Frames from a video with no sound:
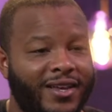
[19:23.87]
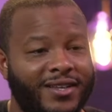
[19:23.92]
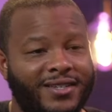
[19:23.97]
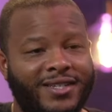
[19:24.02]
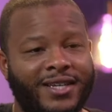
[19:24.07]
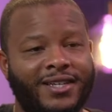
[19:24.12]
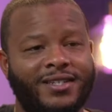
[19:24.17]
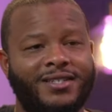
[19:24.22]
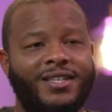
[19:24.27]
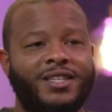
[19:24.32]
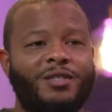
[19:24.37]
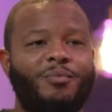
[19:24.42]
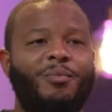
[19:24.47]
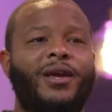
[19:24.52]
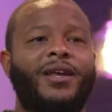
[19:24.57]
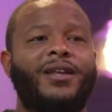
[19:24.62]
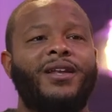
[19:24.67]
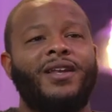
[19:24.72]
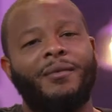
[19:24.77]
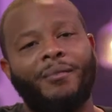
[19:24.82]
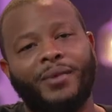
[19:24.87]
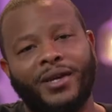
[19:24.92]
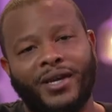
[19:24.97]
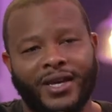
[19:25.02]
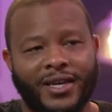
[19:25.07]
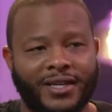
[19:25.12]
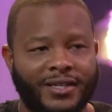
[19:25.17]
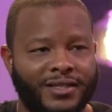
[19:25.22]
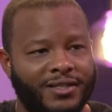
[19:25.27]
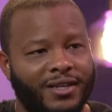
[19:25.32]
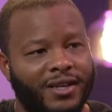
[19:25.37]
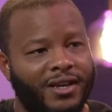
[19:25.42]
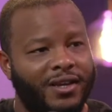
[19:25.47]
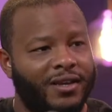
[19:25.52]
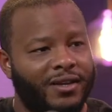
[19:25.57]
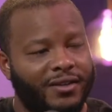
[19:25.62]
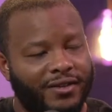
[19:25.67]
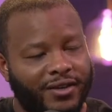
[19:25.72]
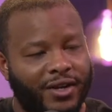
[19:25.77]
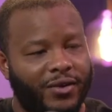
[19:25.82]
since this pandemic has,
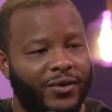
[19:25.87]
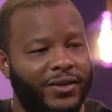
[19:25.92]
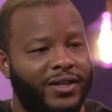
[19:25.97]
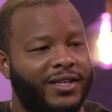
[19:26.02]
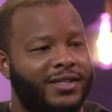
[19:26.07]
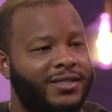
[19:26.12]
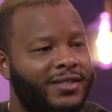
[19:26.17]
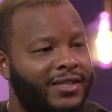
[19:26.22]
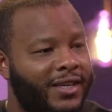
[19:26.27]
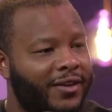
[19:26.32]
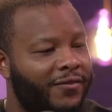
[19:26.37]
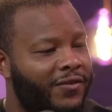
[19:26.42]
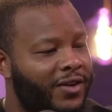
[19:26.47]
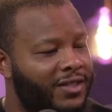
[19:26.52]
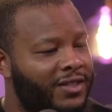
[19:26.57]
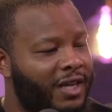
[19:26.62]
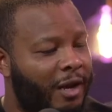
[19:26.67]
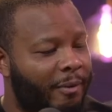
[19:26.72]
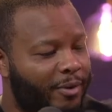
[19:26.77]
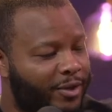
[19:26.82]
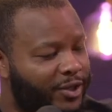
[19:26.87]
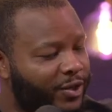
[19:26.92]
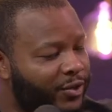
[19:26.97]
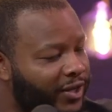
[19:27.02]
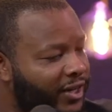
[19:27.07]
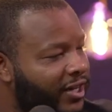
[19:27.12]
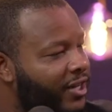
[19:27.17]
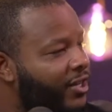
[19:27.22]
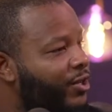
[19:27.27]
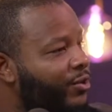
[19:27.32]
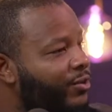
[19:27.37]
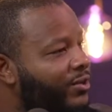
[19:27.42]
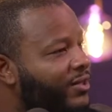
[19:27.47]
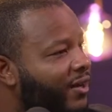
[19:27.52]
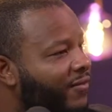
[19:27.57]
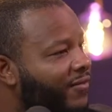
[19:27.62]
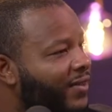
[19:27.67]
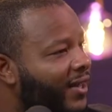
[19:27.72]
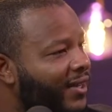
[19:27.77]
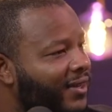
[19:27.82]
you know, at least given us the opportunity to do
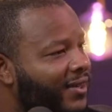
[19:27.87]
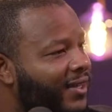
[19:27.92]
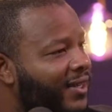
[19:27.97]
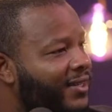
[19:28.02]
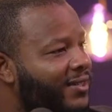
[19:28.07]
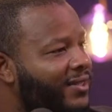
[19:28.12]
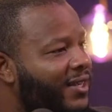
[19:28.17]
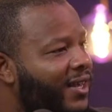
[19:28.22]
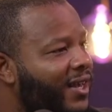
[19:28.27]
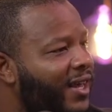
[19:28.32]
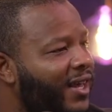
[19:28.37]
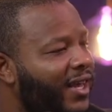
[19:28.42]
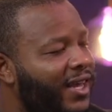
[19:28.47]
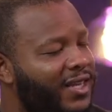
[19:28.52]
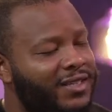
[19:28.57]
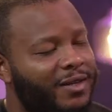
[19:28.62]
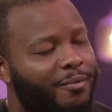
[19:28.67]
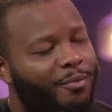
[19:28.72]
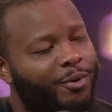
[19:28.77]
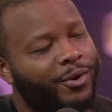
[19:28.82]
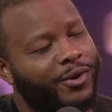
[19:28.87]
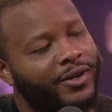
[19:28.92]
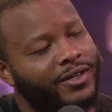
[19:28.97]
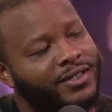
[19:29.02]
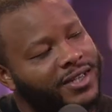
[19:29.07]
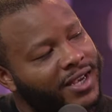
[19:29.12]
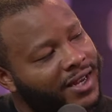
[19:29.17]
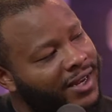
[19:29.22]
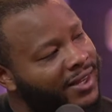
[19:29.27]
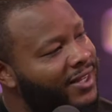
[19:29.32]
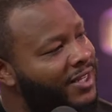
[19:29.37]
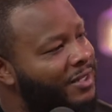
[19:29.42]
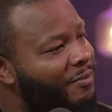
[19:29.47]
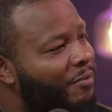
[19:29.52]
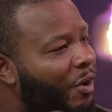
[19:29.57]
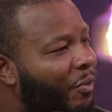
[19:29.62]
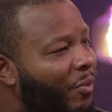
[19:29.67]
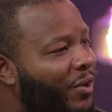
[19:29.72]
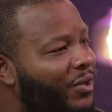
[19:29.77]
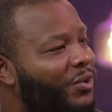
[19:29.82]
stuff like this is appreciating these
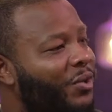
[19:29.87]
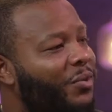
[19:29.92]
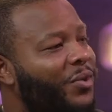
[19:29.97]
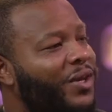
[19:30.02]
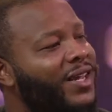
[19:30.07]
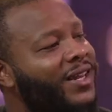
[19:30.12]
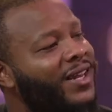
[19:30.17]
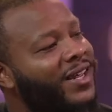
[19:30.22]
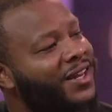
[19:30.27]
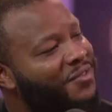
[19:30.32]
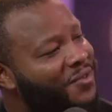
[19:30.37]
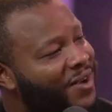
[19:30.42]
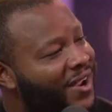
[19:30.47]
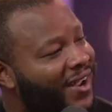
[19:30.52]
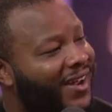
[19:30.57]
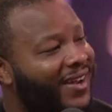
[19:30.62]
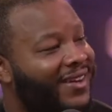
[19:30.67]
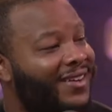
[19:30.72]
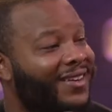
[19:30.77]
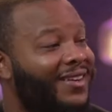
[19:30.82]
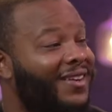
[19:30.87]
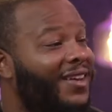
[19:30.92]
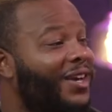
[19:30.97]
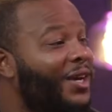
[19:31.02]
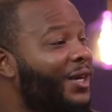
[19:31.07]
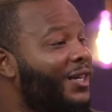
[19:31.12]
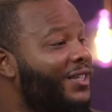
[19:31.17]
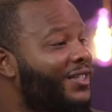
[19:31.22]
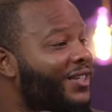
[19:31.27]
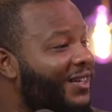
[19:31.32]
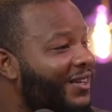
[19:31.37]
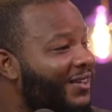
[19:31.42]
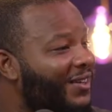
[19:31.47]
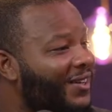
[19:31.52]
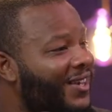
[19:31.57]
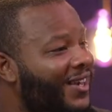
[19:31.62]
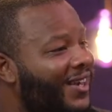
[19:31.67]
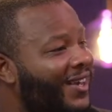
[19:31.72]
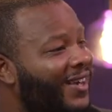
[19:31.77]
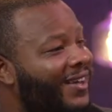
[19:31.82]
moments where we can interact and hug each other
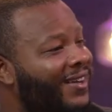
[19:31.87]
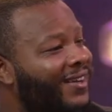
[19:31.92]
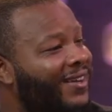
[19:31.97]
again.